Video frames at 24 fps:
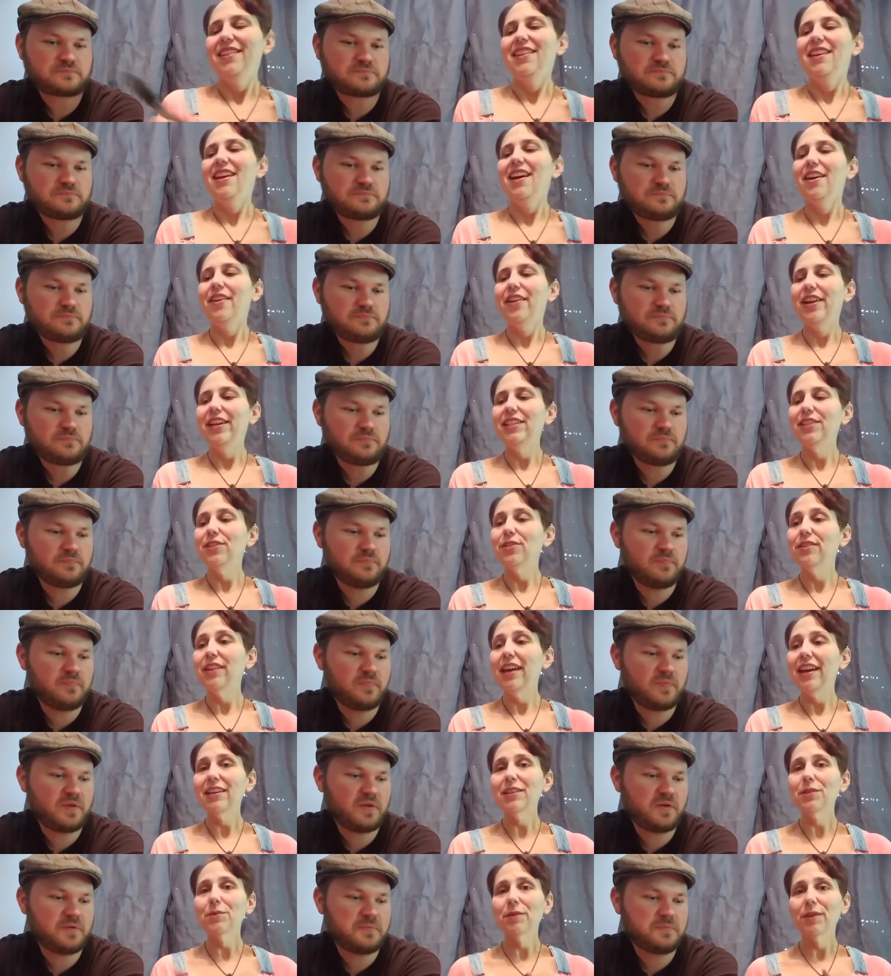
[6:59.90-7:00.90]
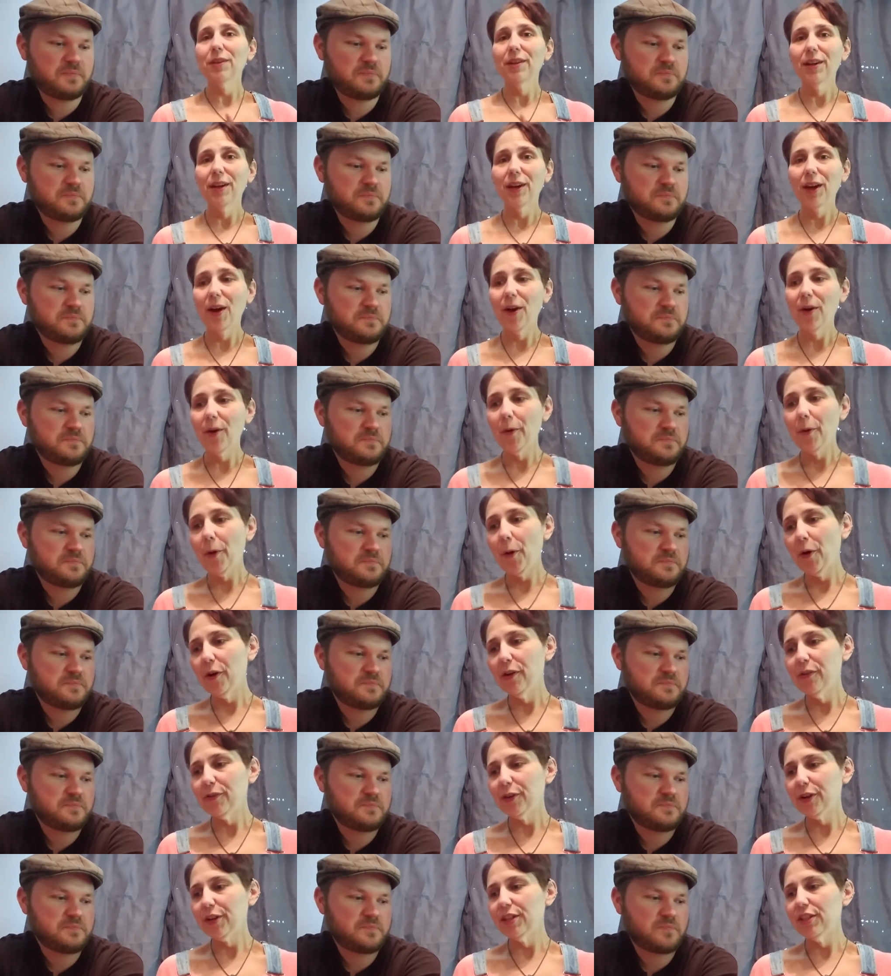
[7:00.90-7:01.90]
Speaker 1: All right, so next we're going to go
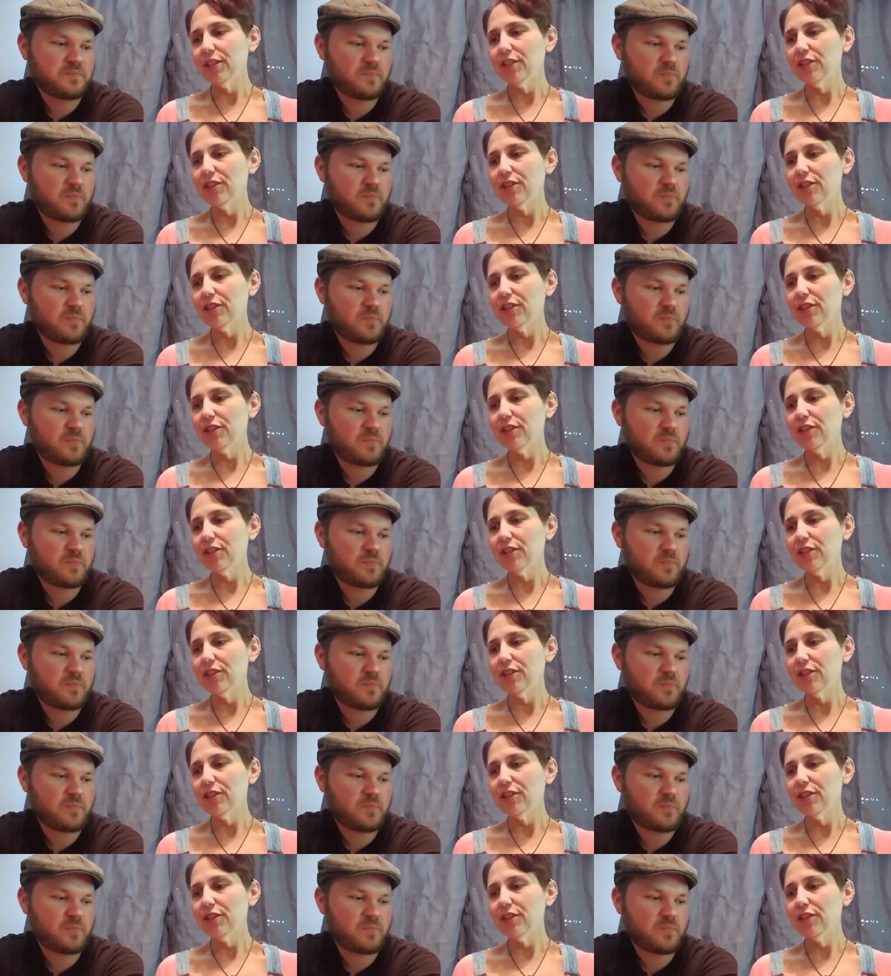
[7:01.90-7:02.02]
over